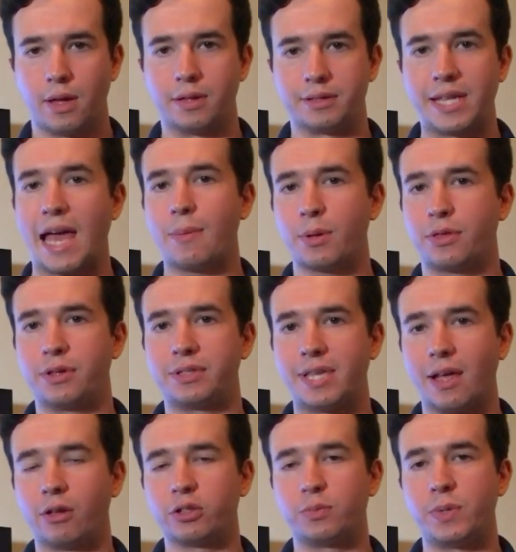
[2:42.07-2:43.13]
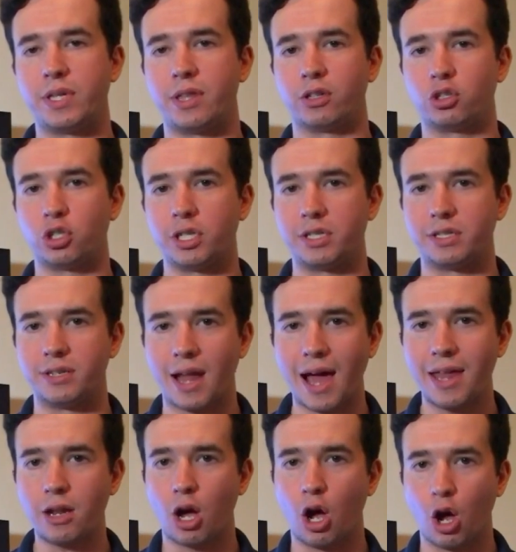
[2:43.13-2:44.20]
And Tabitha tells me that she's
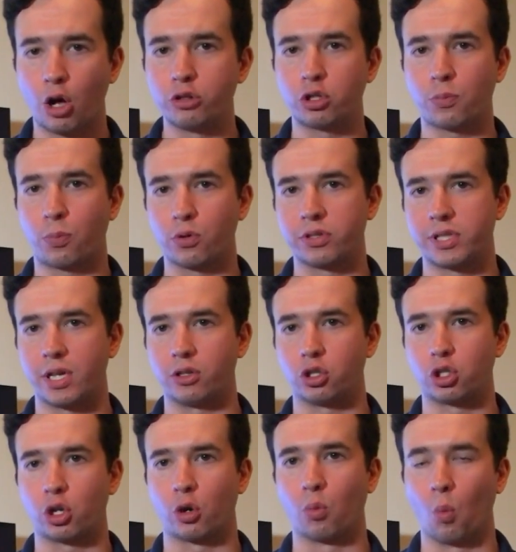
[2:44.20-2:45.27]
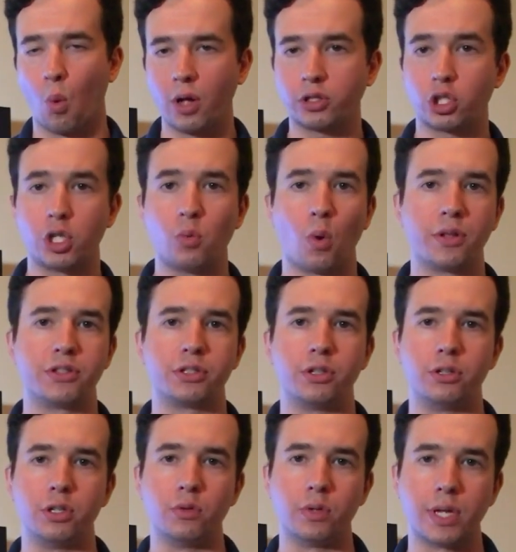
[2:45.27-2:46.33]
not 100% sure what she wants
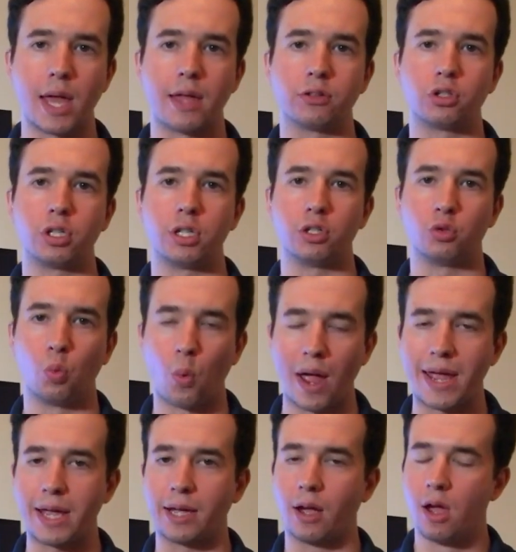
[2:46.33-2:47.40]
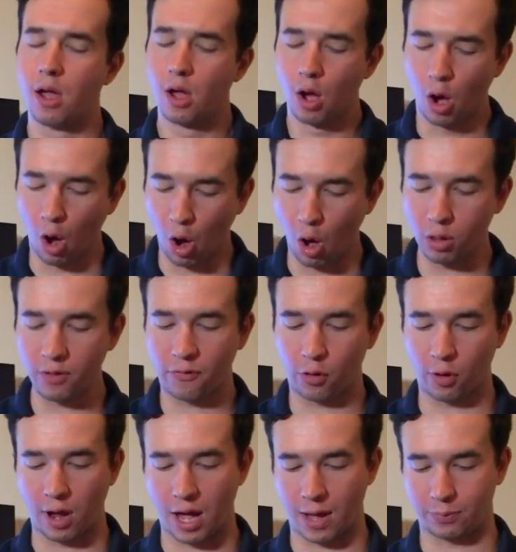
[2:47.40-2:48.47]
to do yet. She is weighing all of
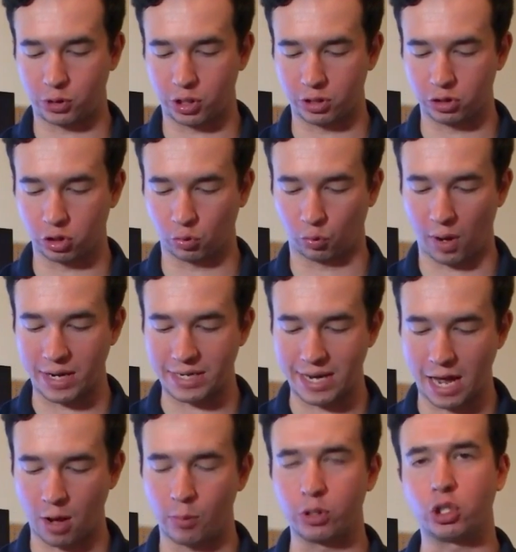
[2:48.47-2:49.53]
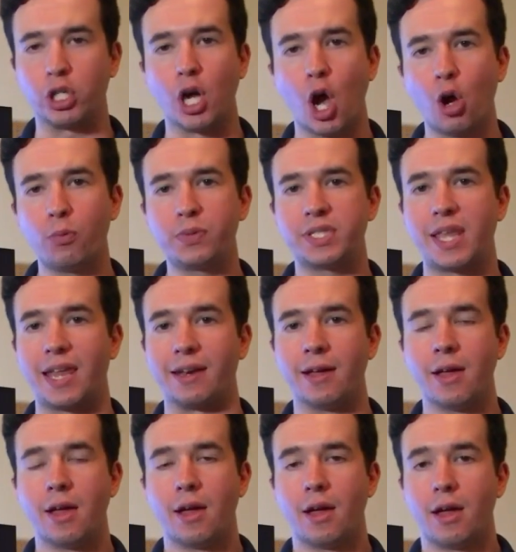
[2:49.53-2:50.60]
her options right now, but she hopes that
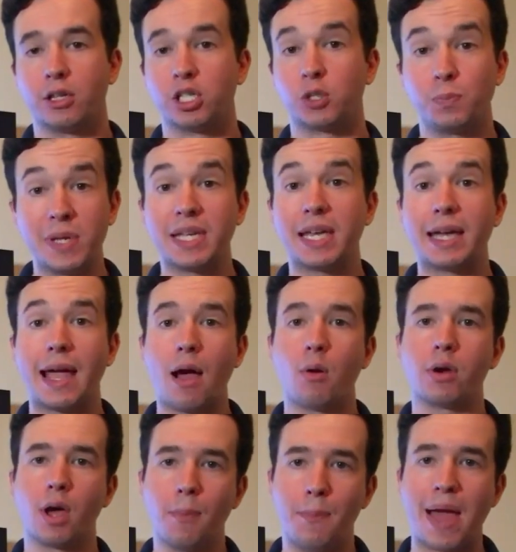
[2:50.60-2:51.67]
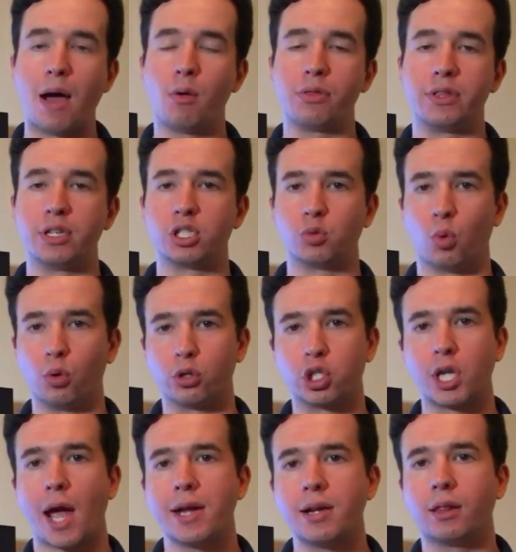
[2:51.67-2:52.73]
speaking out about this will
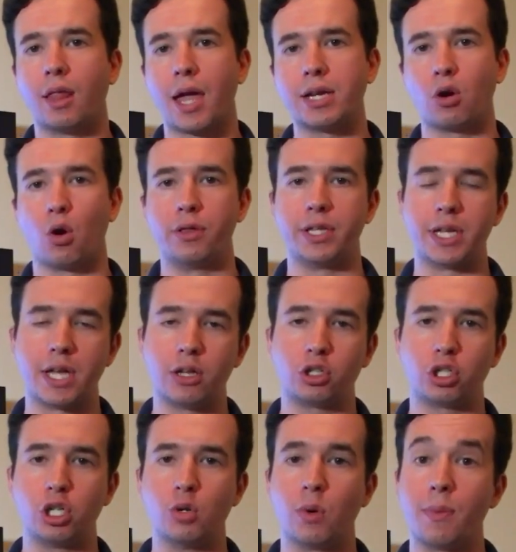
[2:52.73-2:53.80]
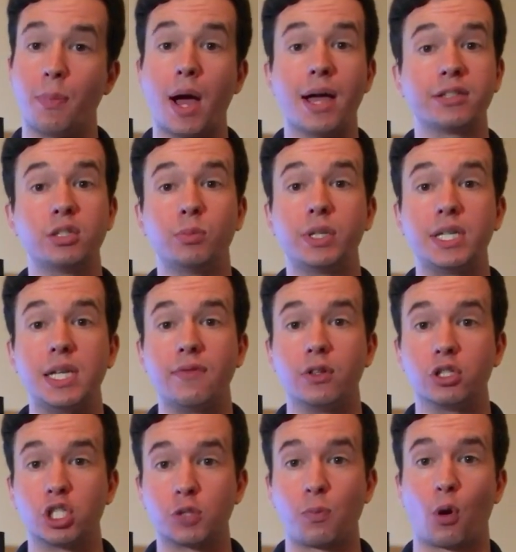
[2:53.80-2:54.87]
shine a light on the issue and possibly
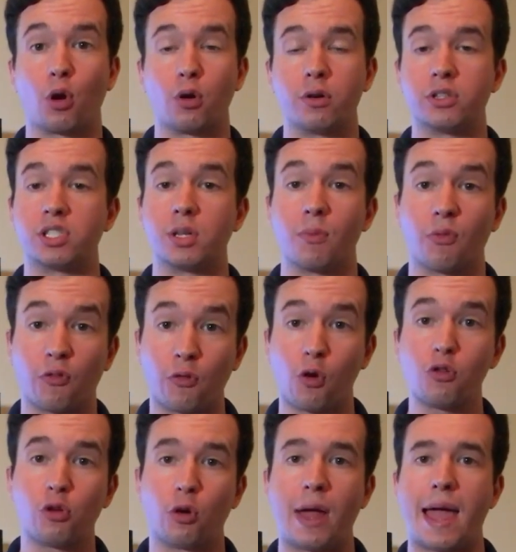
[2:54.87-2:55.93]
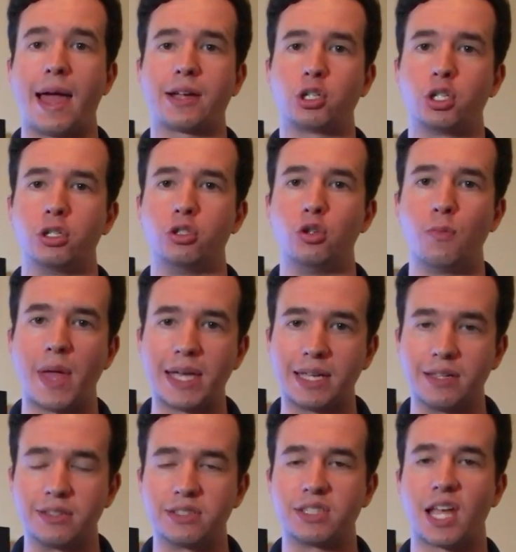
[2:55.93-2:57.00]
even spurn some further action to
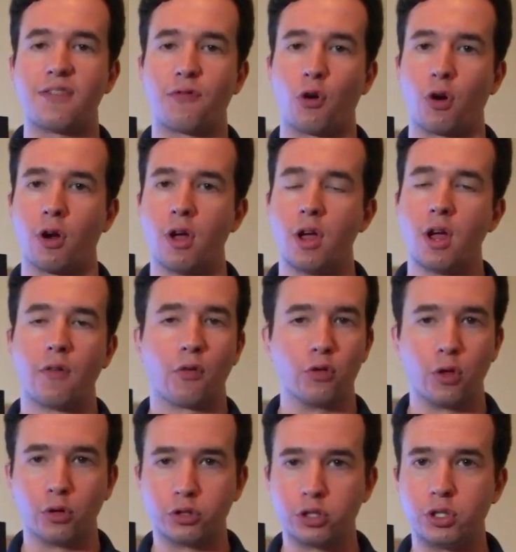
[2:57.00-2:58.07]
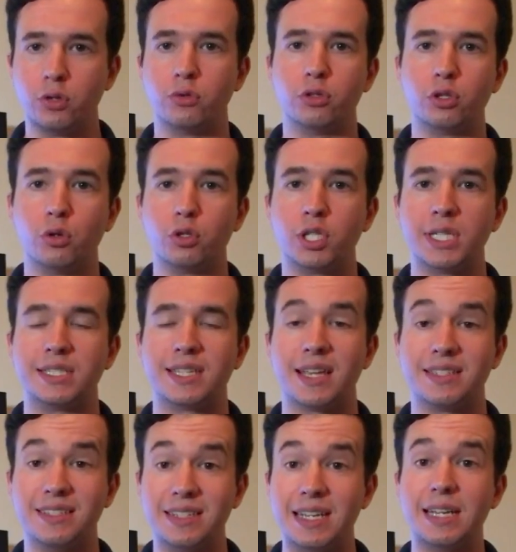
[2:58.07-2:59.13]
make it safer for those students who she
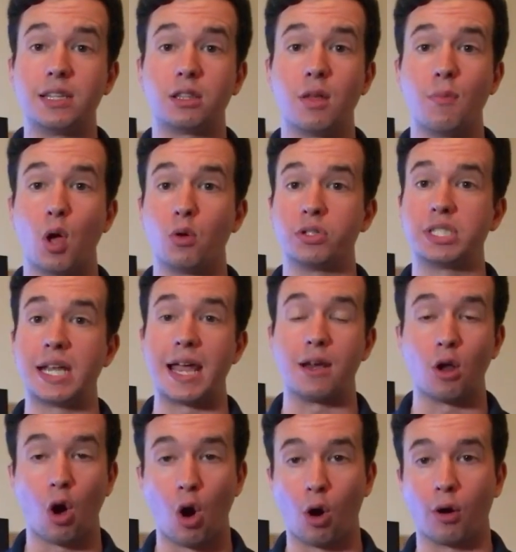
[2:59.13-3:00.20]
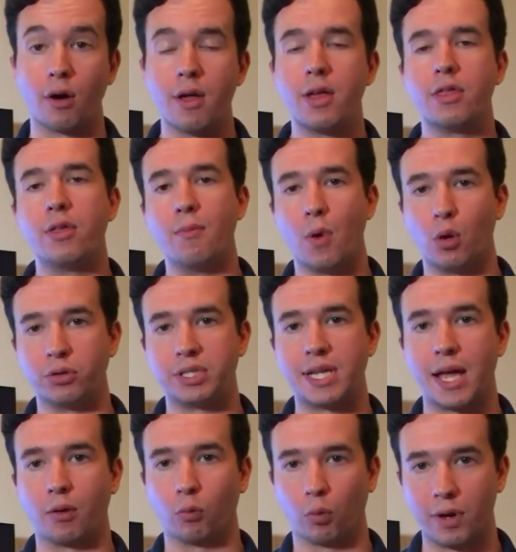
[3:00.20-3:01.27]
says need it the most and are the
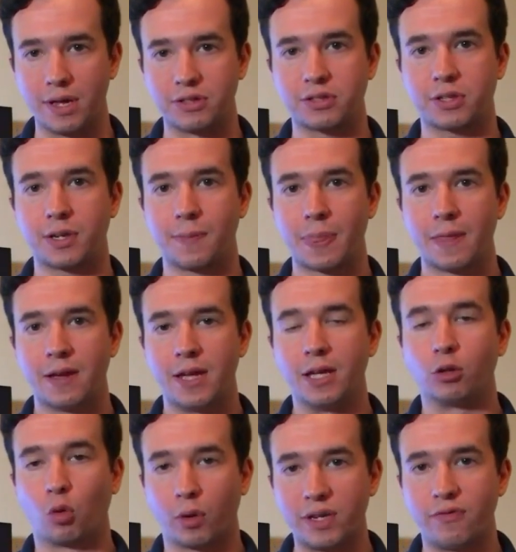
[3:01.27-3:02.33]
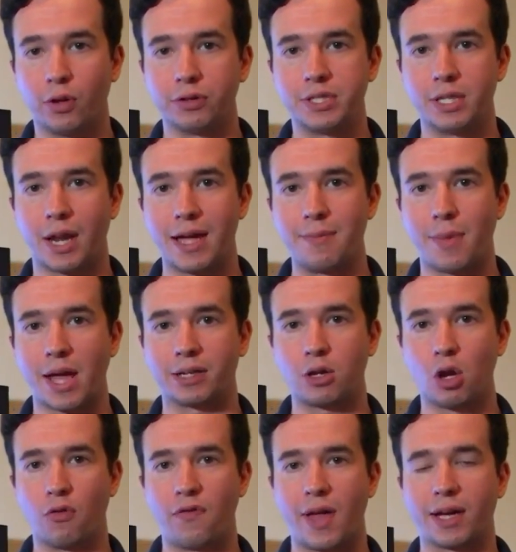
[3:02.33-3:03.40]
most at risk. In Greenville tonight,
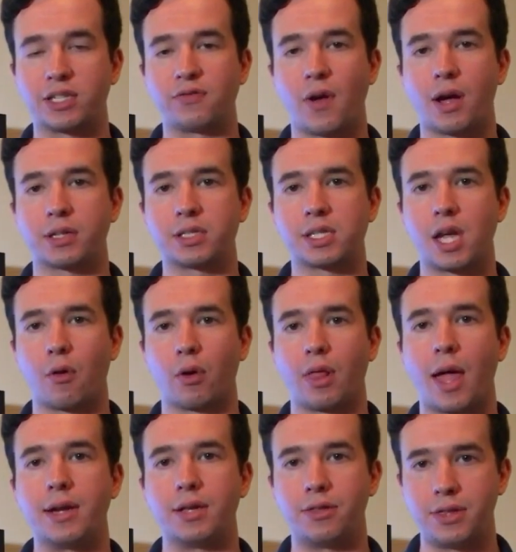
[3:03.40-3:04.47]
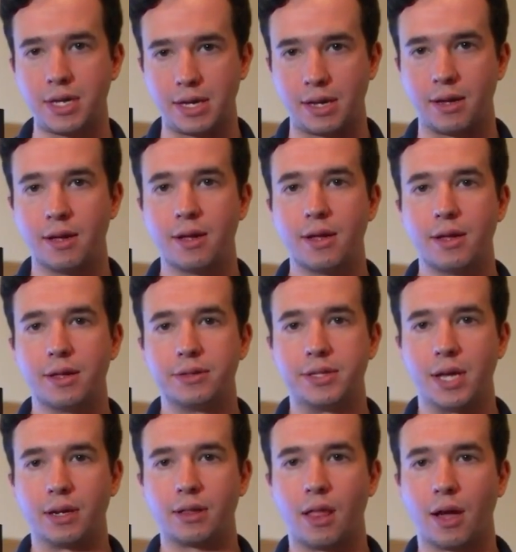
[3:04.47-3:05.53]
Kaufax, Fox Carolina V,
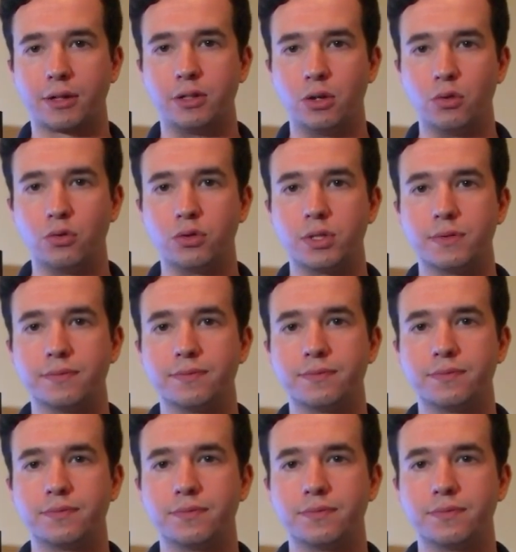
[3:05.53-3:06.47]
10 o'clock news.